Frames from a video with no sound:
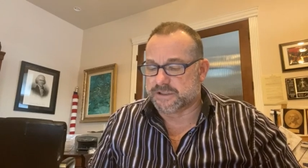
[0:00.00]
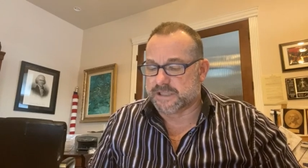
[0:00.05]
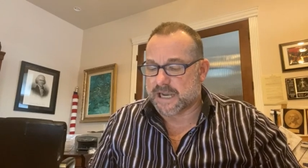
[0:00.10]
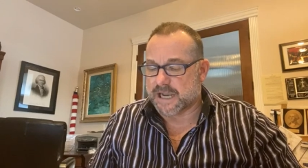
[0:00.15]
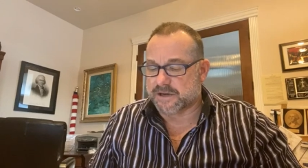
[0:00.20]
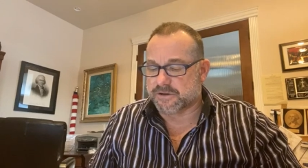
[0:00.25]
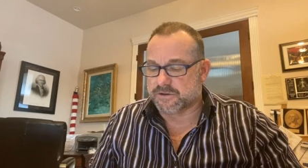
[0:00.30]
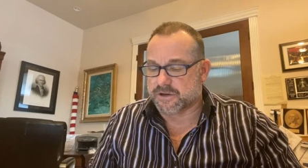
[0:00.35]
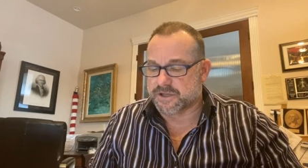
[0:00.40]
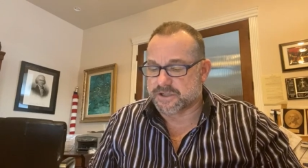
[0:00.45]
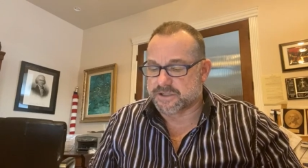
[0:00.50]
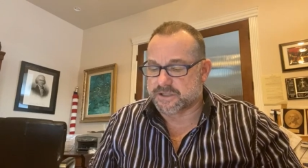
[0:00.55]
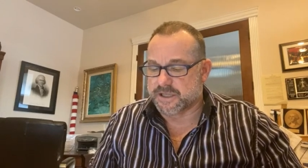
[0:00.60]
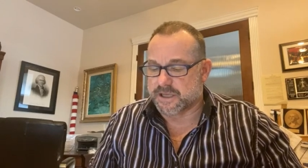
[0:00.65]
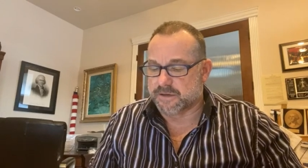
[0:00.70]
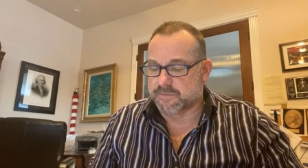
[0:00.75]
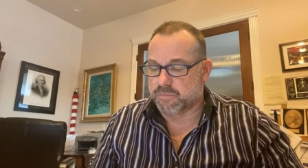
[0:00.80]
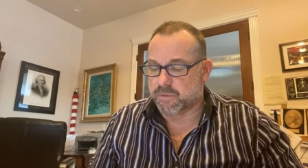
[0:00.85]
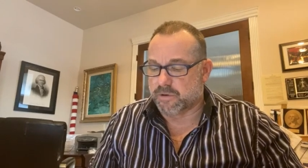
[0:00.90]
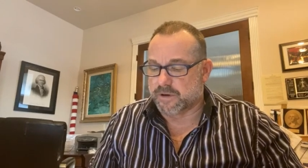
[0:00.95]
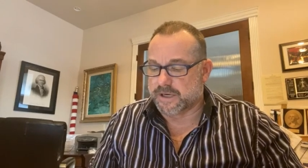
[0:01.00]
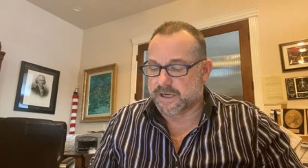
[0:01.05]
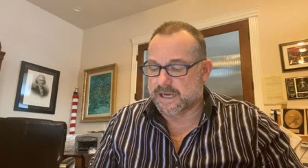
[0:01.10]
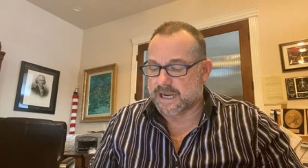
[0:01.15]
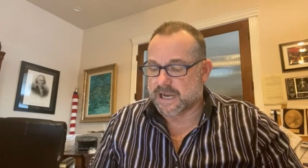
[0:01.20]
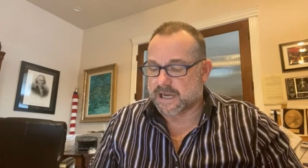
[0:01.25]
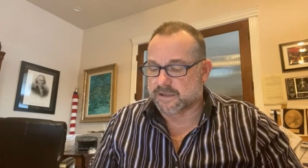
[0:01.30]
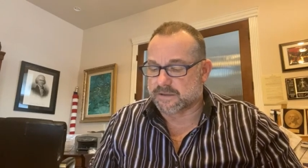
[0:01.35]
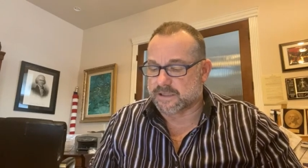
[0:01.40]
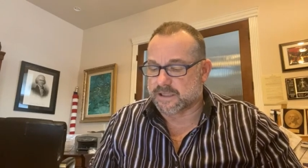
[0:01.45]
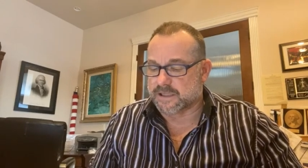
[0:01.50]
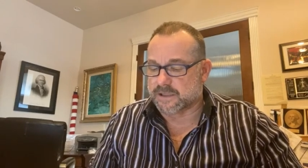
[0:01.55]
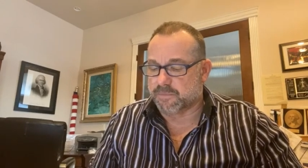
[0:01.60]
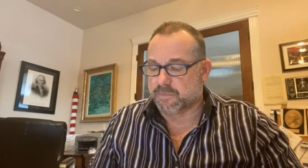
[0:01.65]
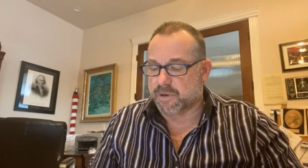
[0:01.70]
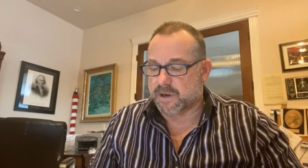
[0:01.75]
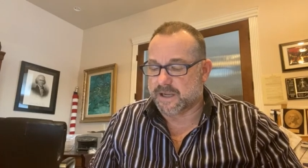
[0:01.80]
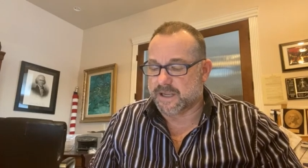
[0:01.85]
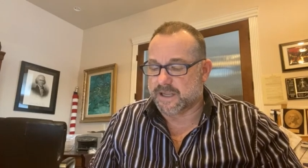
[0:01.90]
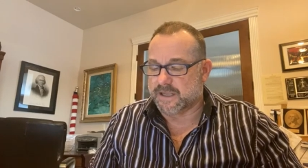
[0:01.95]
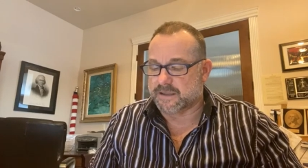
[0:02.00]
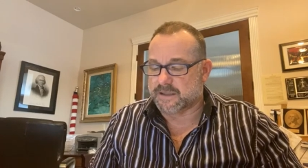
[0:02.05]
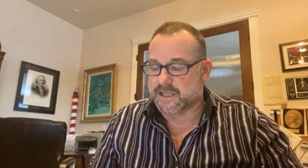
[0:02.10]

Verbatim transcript: Jatras that pointed out that the it,